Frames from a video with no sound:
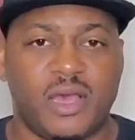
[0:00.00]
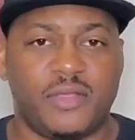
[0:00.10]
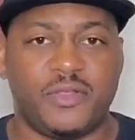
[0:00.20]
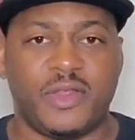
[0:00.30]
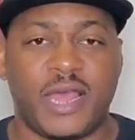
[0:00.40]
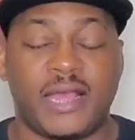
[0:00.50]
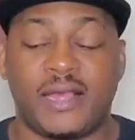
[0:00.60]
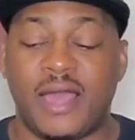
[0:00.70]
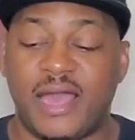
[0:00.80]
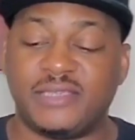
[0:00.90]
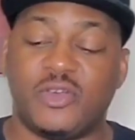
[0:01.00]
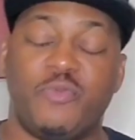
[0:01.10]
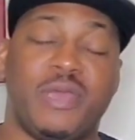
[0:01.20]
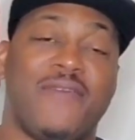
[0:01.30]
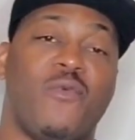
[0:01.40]
Other than that, guys, I
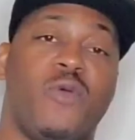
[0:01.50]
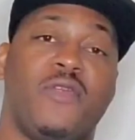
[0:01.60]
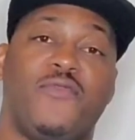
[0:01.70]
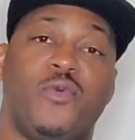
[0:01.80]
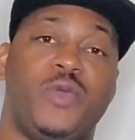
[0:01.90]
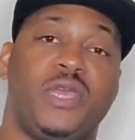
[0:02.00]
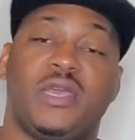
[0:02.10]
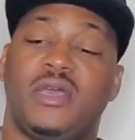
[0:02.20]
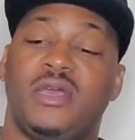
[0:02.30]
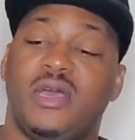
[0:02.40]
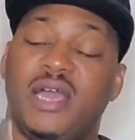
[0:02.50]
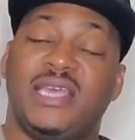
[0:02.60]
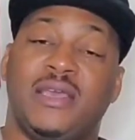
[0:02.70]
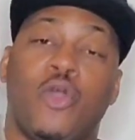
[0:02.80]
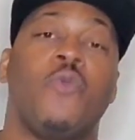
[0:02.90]
hope you have a wonderful week.
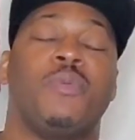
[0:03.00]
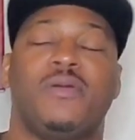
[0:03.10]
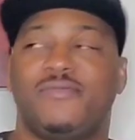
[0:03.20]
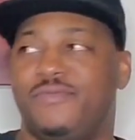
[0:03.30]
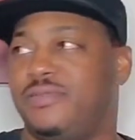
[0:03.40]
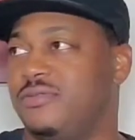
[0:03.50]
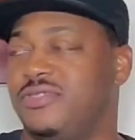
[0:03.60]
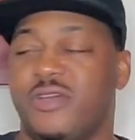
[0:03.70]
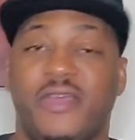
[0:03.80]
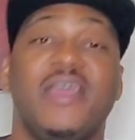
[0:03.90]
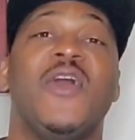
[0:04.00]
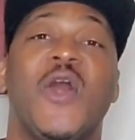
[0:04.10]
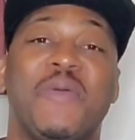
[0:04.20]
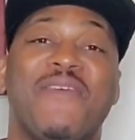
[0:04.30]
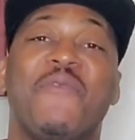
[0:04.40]
Hope you have
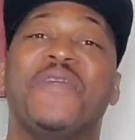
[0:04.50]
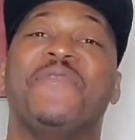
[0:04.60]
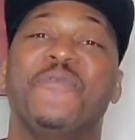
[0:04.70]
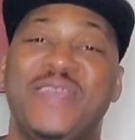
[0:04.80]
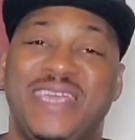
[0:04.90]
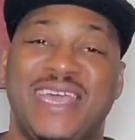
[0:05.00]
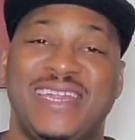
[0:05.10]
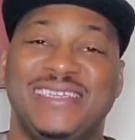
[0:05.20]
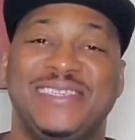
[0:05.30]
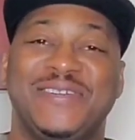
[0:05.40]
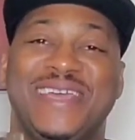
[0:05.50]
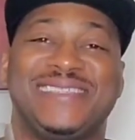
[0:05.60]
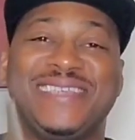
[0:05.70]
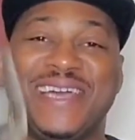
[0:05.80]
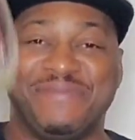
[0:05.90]
a wonderful weekend. And until
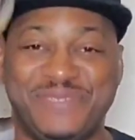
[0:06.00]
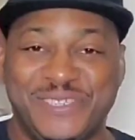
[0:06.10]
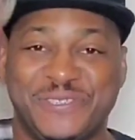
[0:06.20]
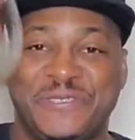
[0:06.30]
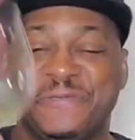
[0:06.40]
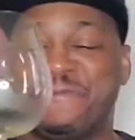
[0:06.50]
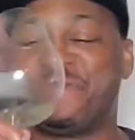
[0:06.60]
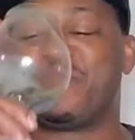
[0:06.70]
next time, cheers.